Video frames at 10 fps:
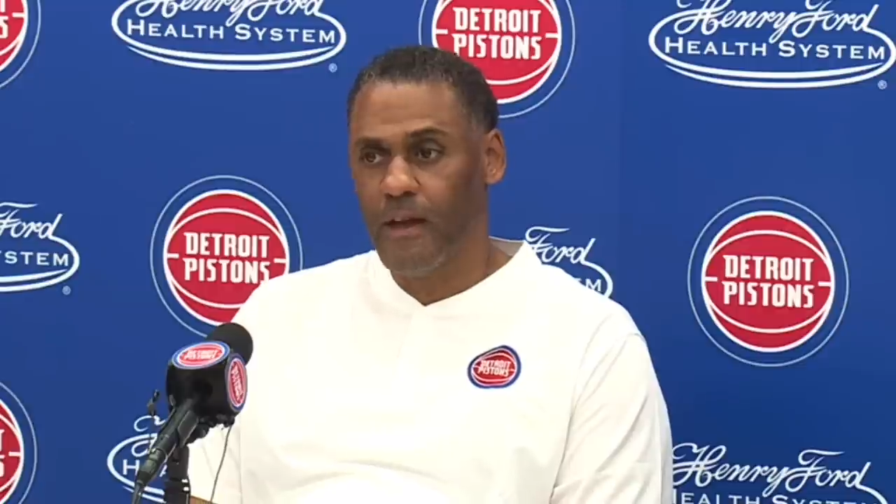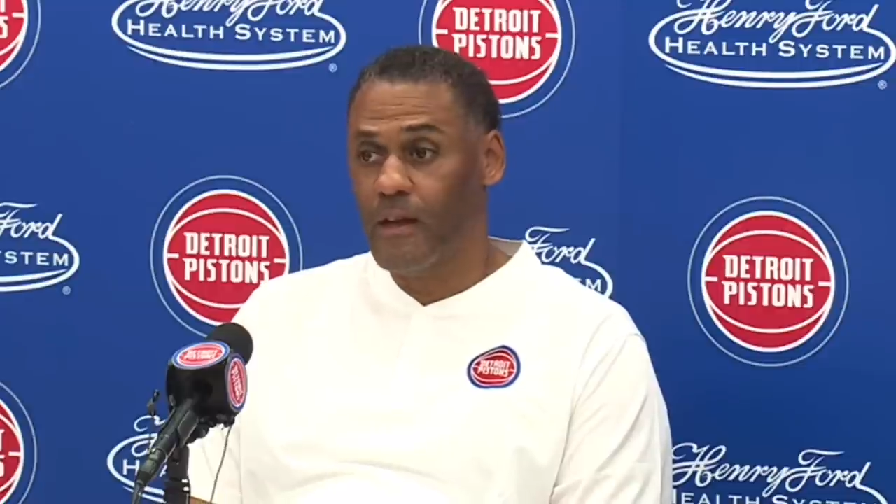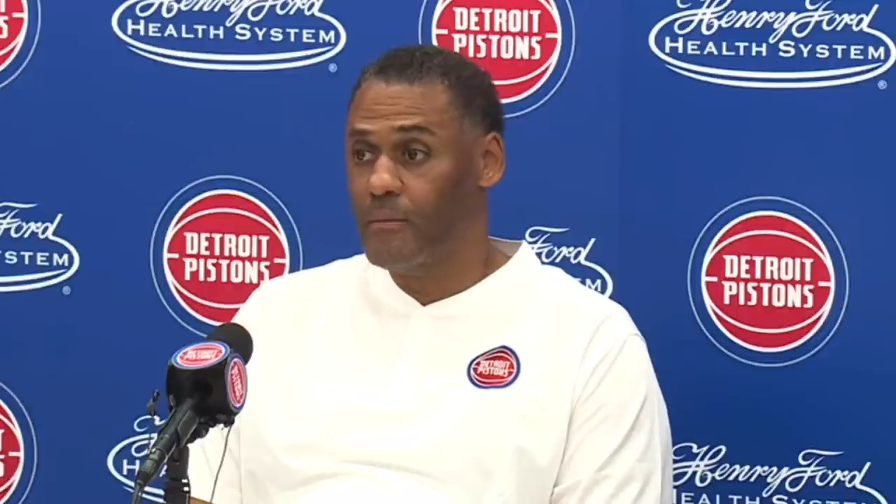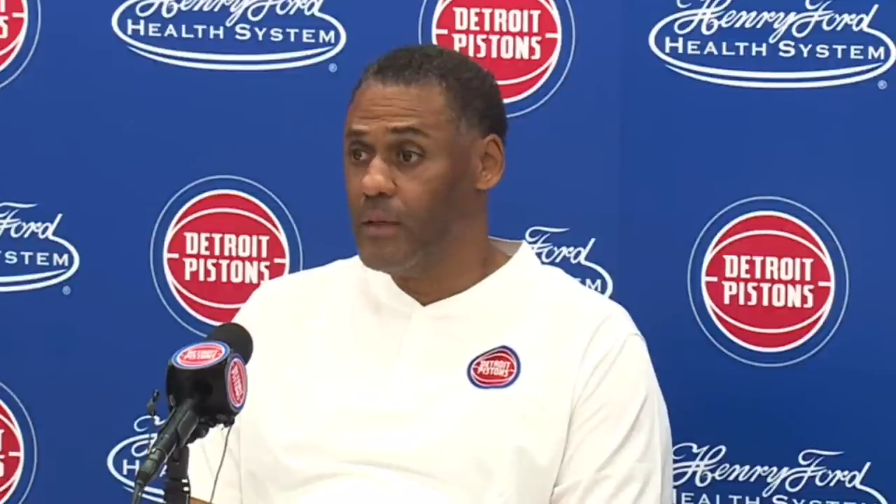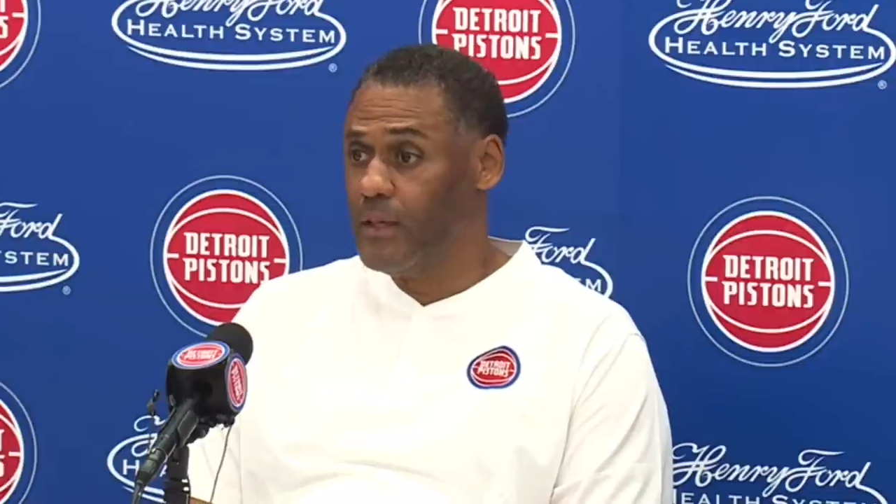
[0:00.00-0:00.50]

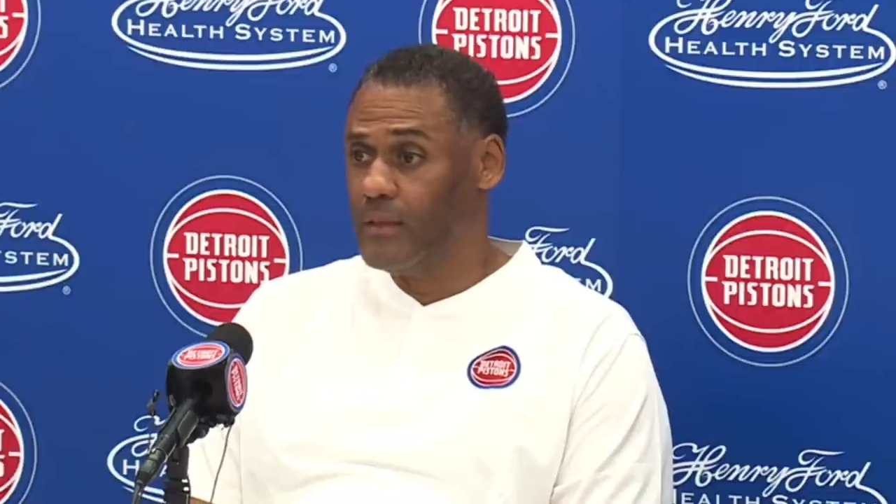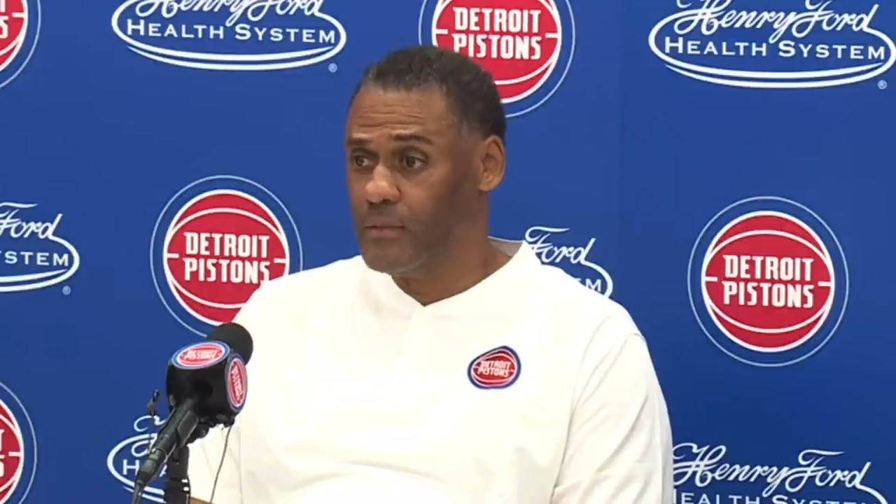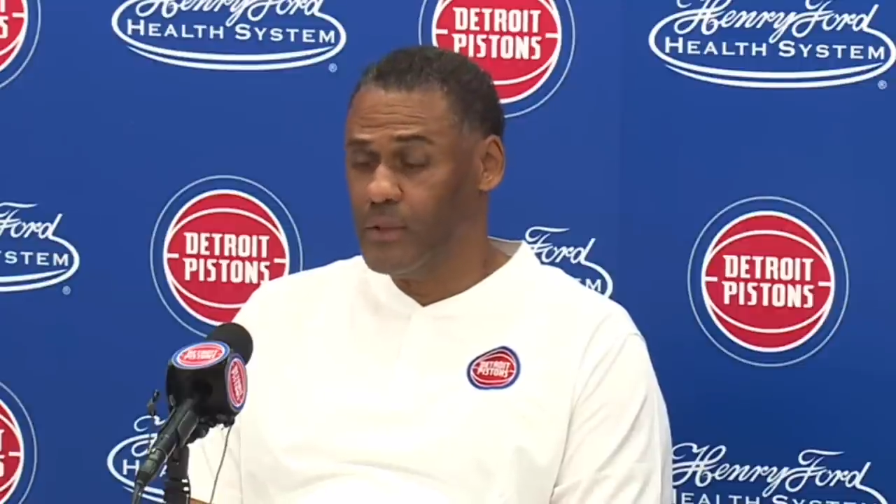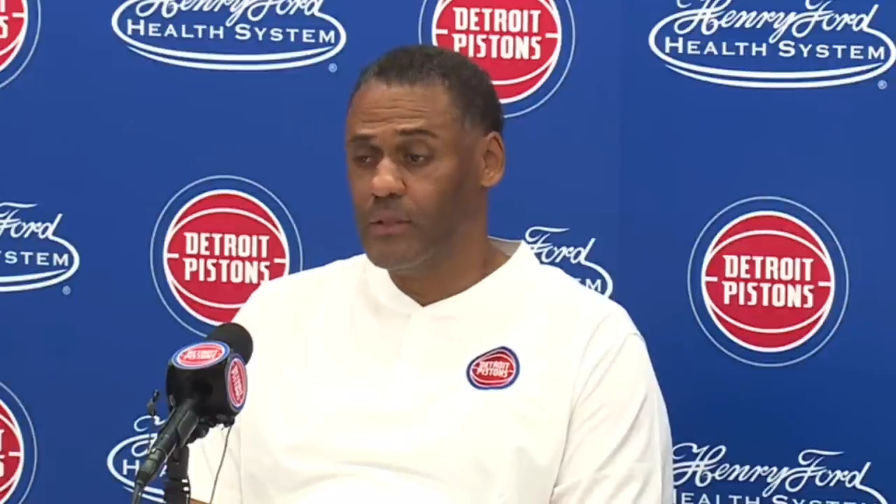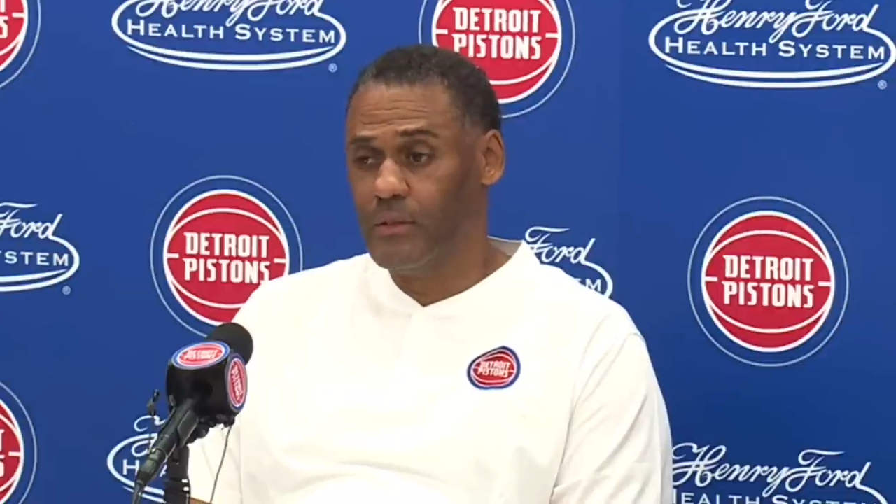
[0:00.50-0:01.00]
I
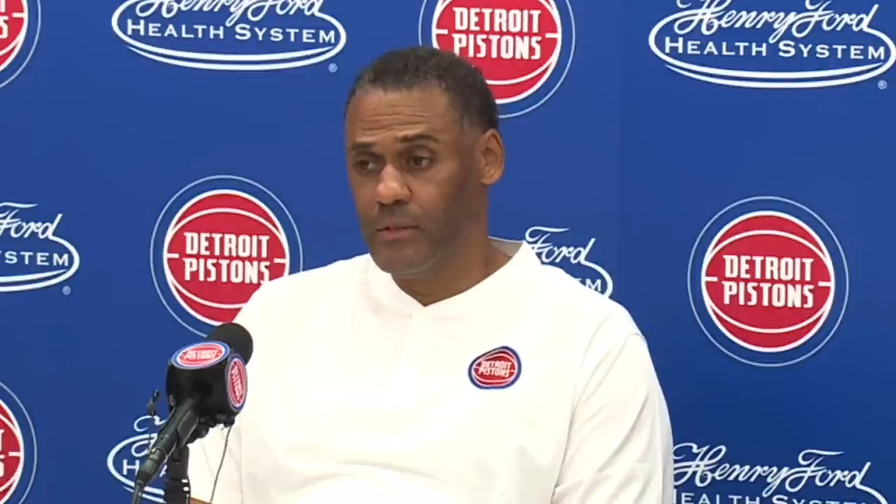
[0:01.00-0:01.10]
mean,